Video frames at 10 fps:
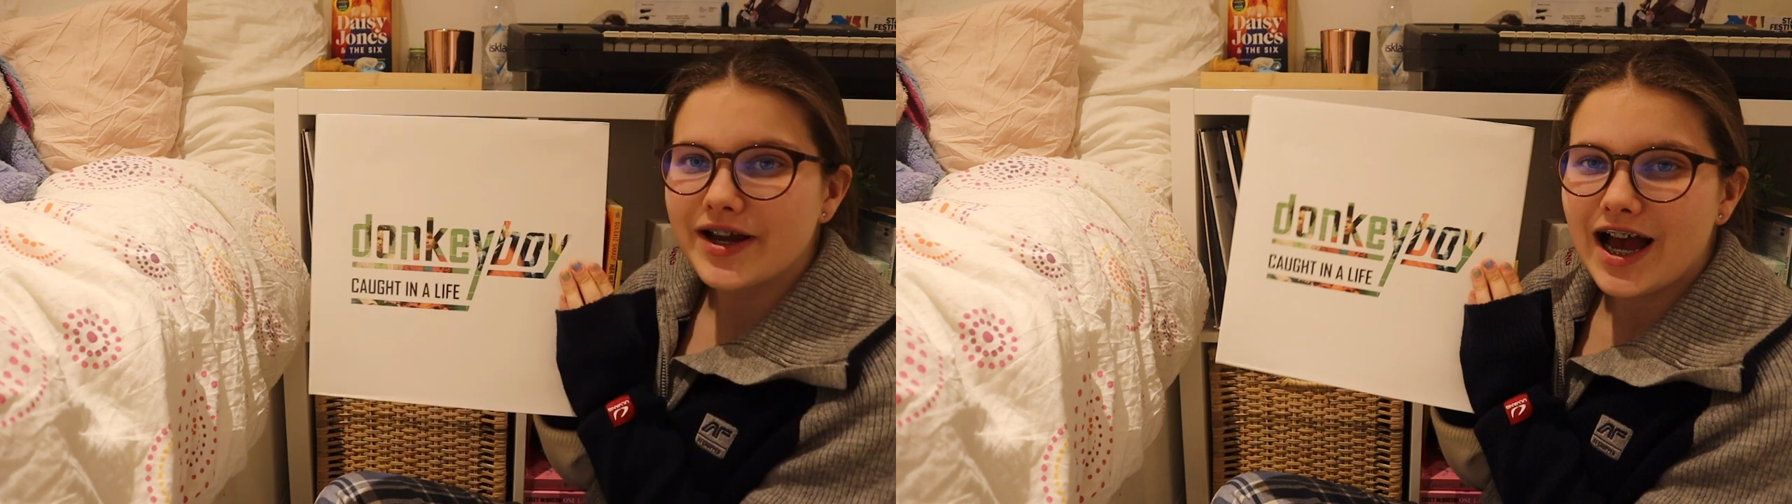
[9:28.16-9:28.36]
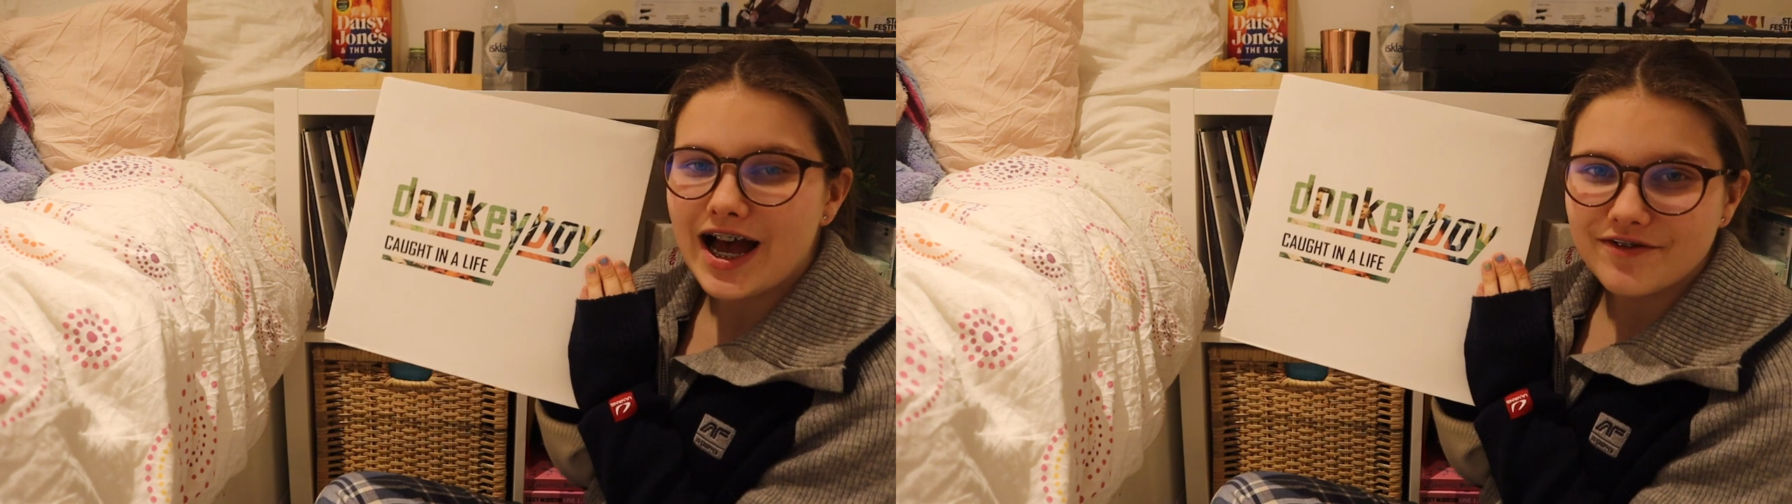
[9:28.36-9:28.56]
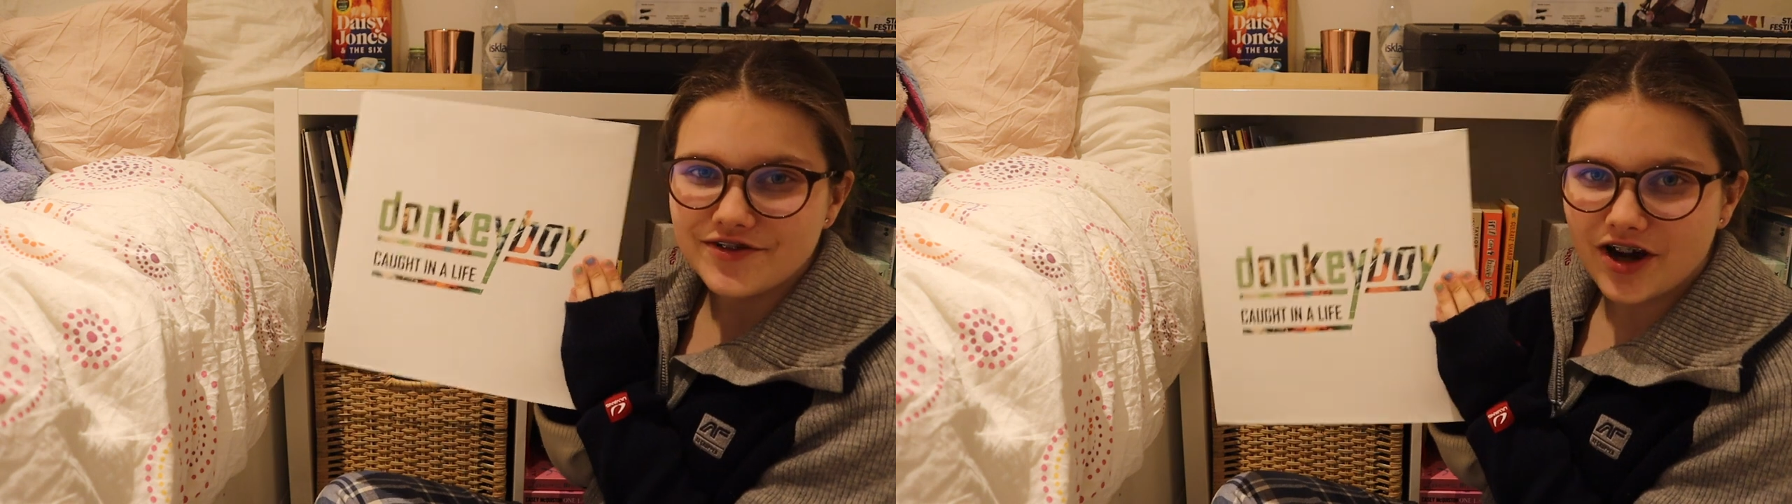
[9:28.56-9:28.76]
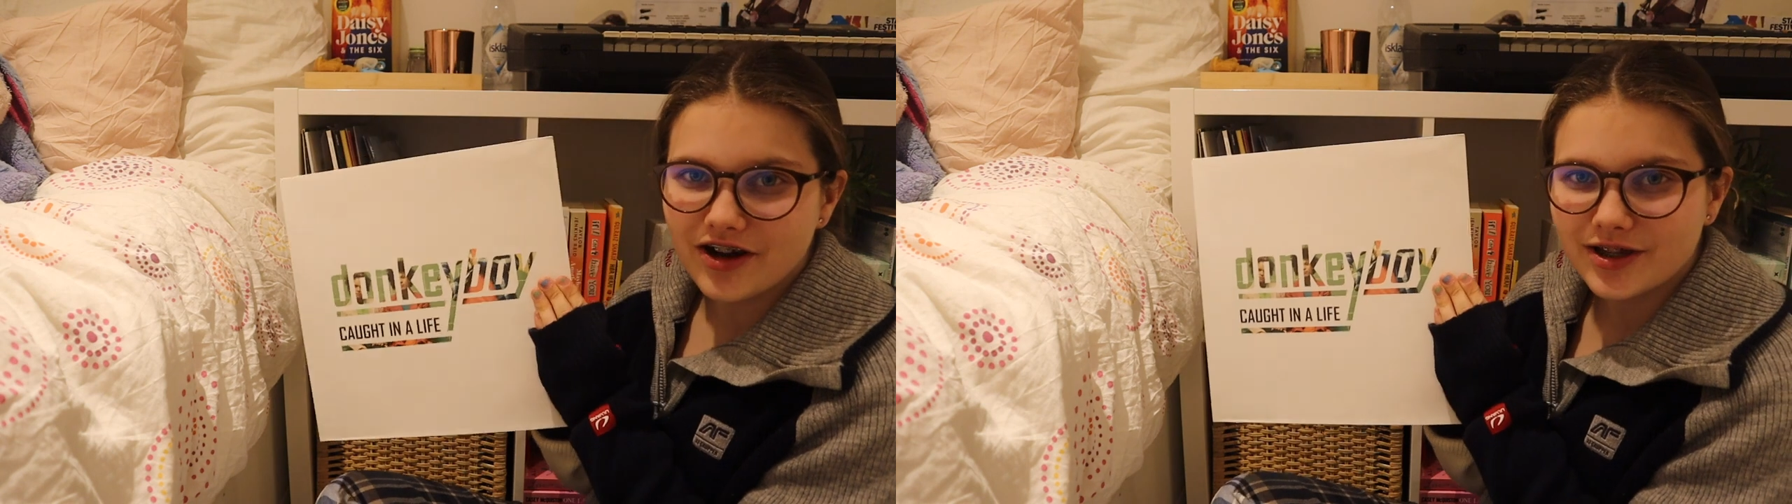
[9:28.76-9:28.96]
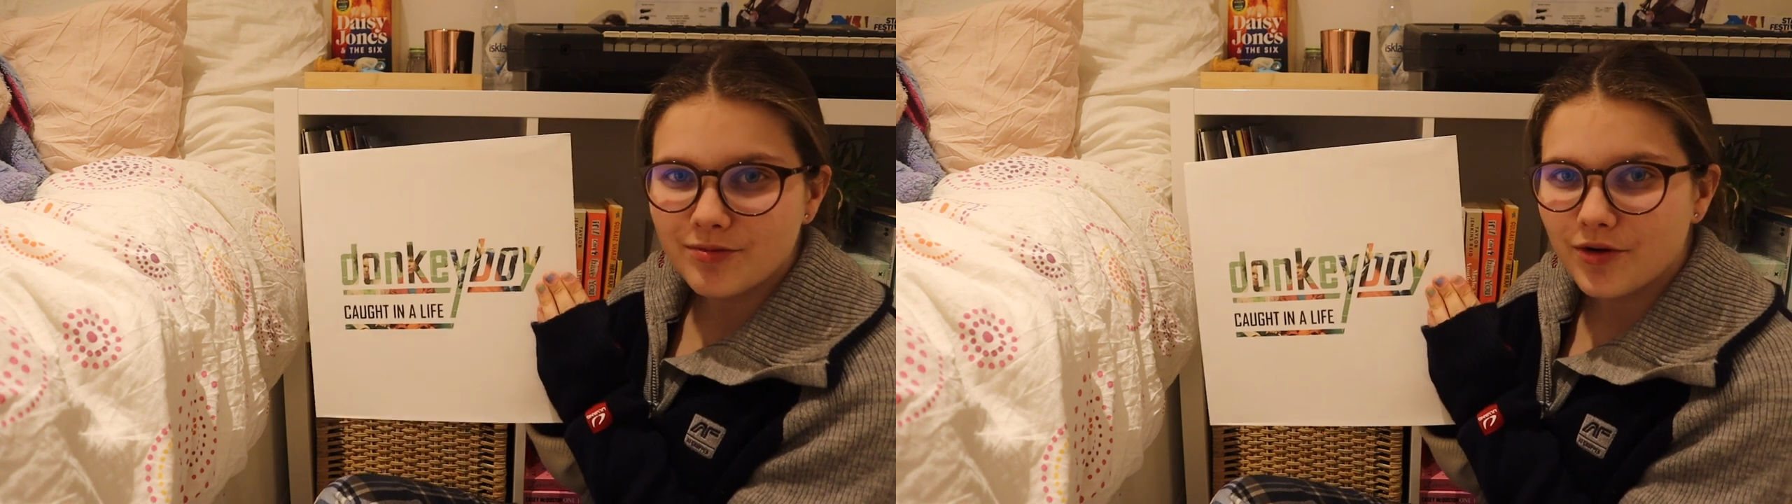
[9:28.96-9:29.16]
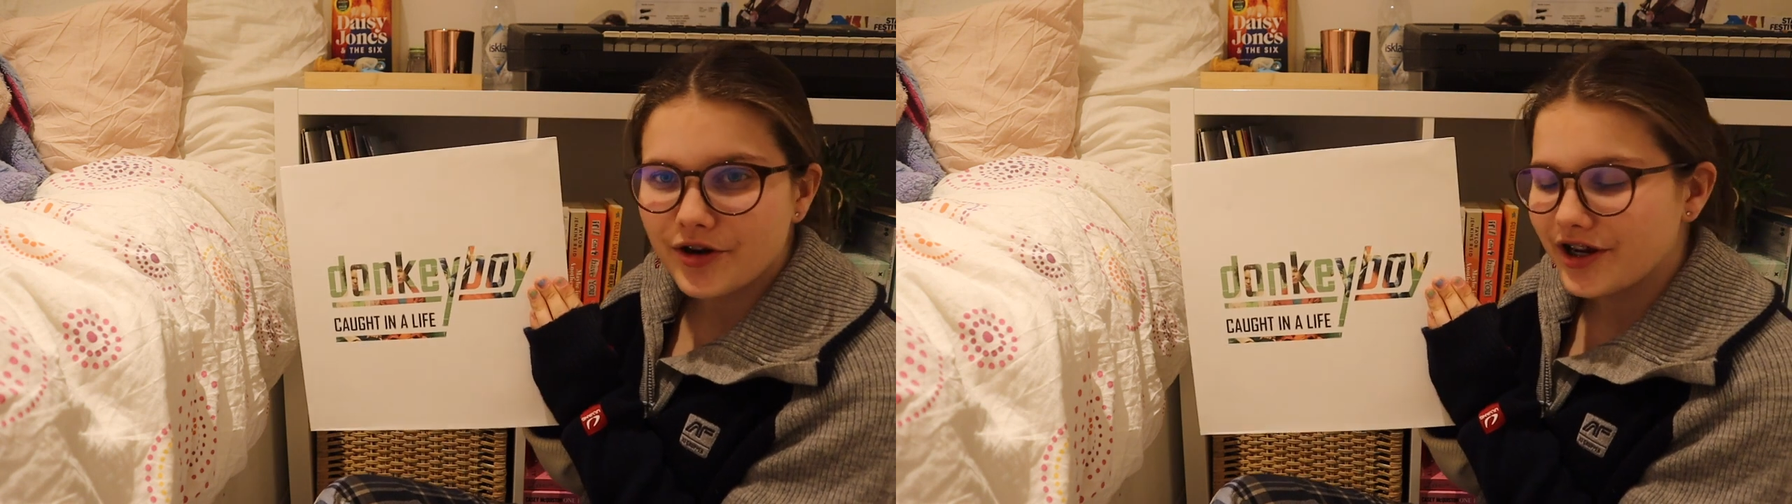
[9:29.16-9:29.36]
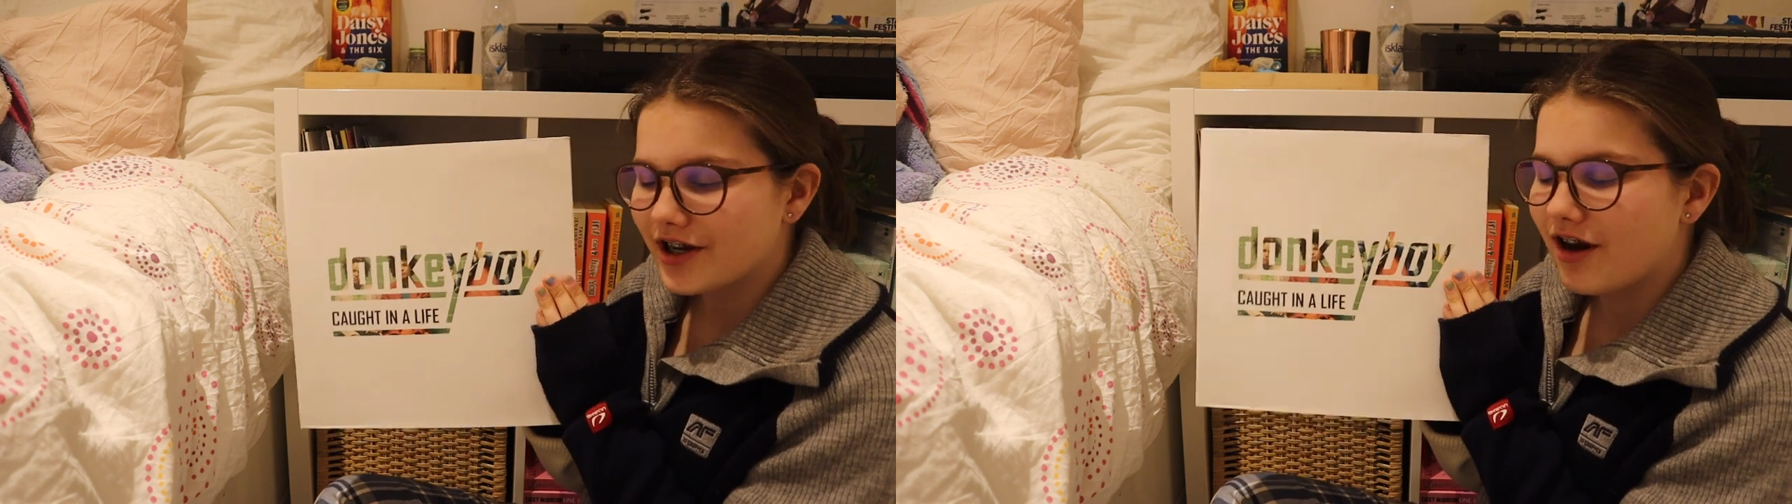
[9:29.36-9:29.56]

I have Donkeyboy,